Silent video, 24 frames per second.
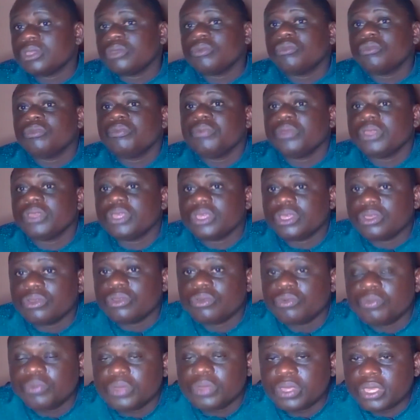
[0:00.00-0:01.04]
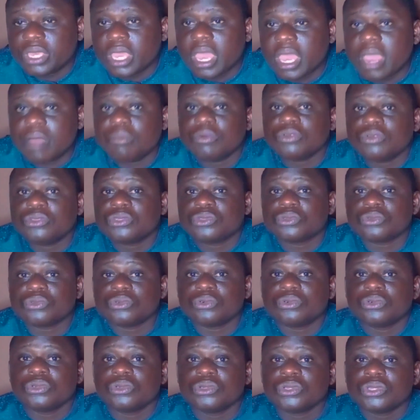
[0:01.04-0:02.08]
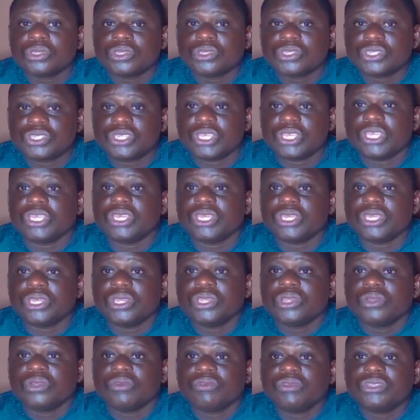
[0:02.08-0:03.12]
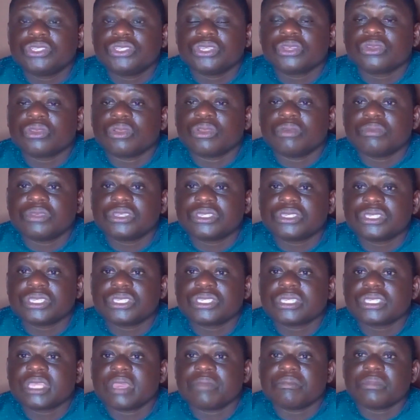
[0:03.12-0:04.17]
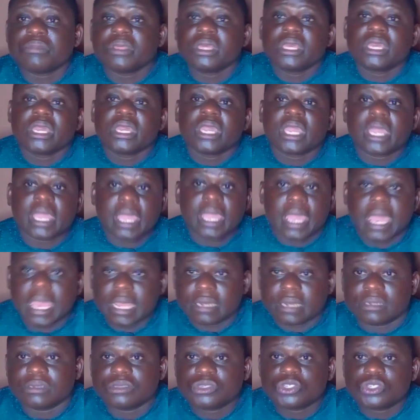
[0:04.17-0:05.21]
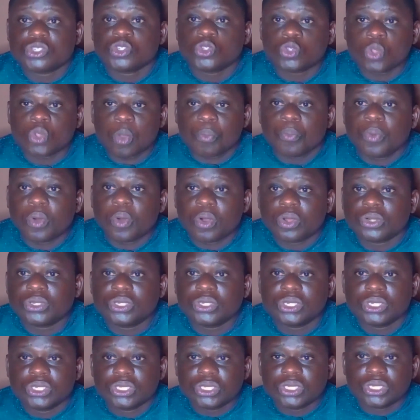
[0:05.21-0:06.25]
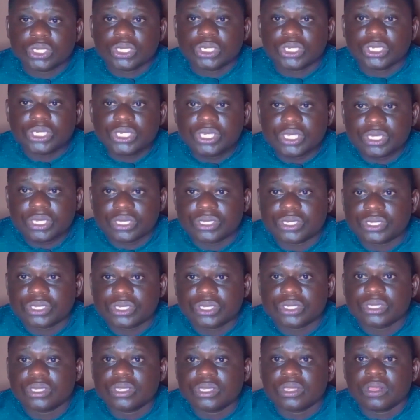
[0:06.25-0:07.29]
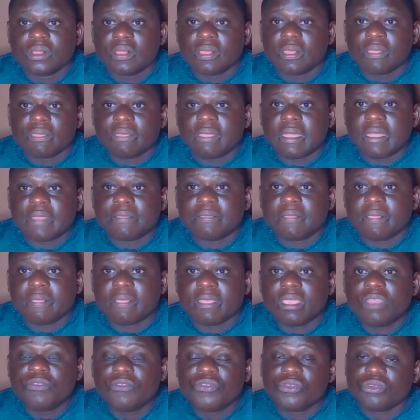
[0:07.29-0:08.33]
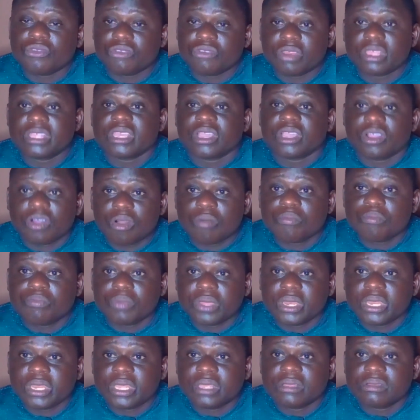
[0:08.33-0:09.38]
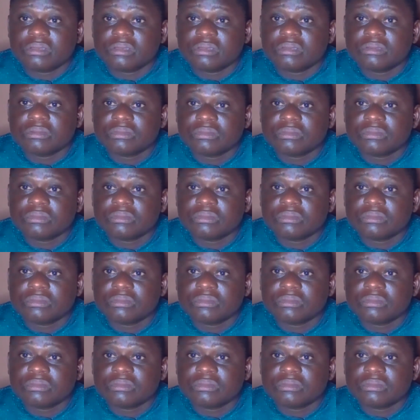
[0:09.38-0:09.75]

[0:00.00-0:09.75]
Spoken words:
you'll be able to see which economic system can support this. That if you create a company